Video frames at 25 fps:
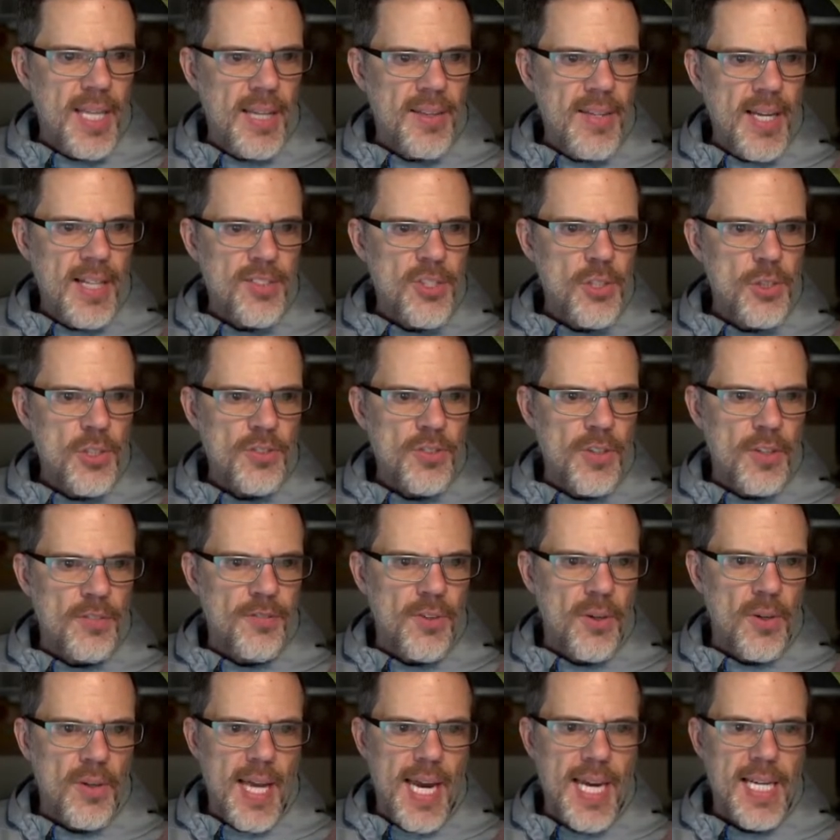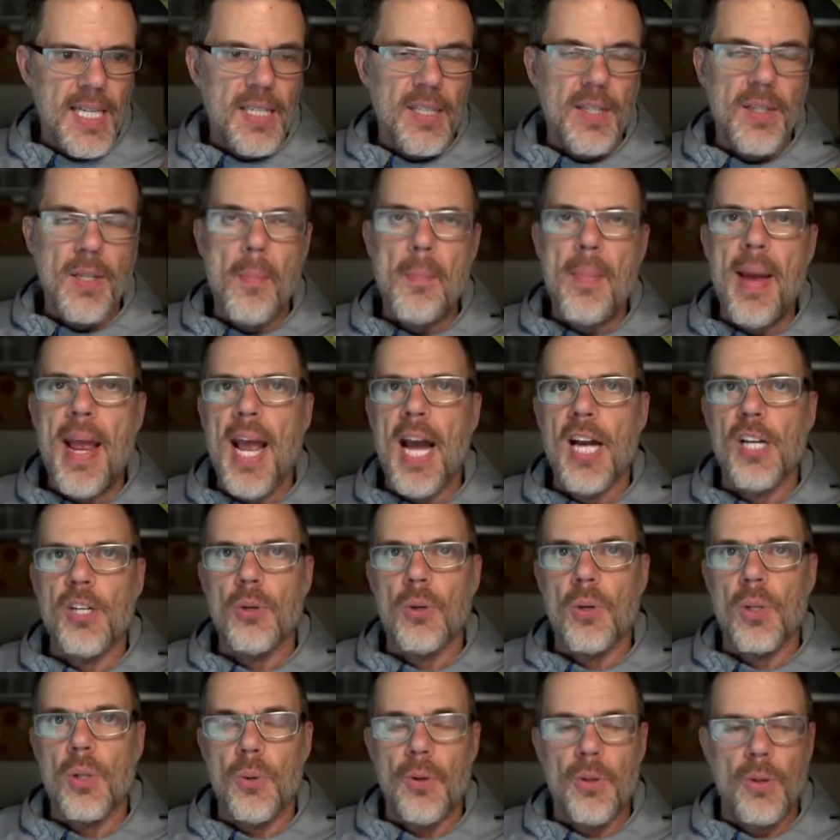And that's useful for like the
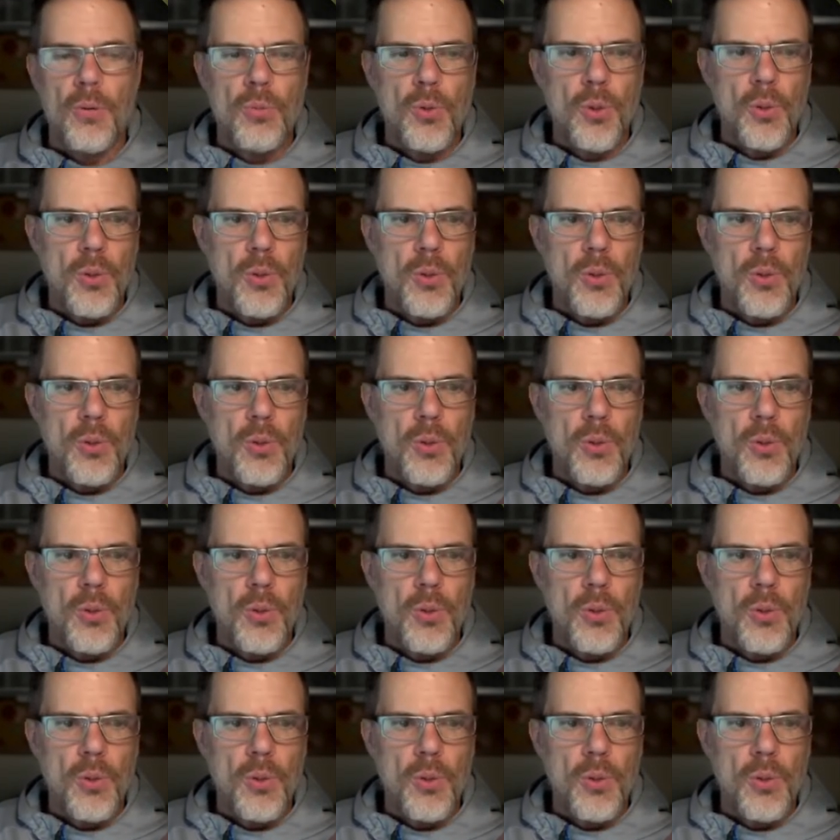manual or the